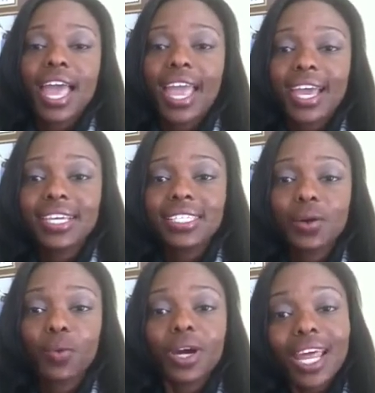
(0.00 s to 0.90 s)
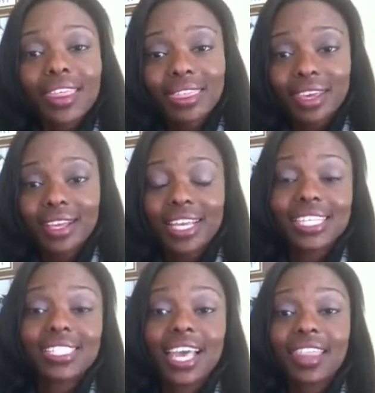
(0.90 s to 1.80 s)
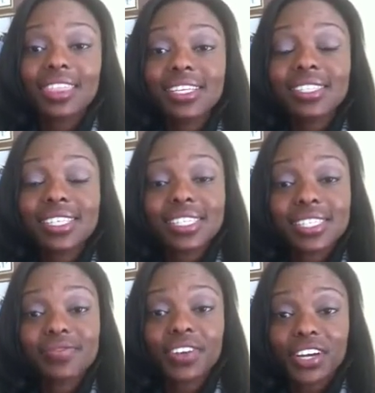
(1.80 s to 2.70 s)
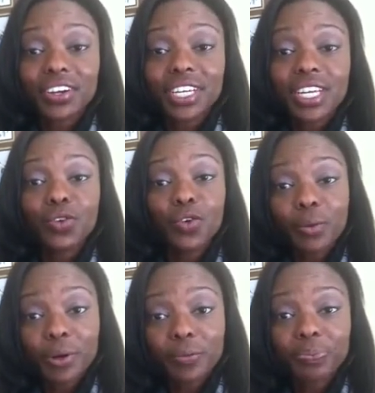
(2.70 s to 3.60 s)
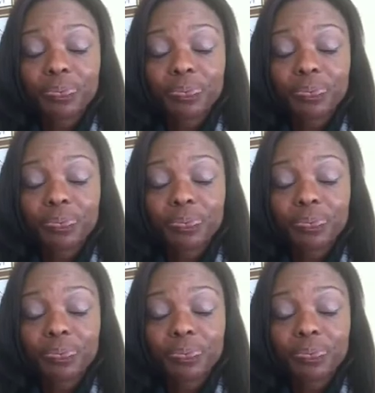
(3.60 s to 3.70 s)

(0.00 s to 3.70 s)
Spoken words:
And what I think is that this is very normal.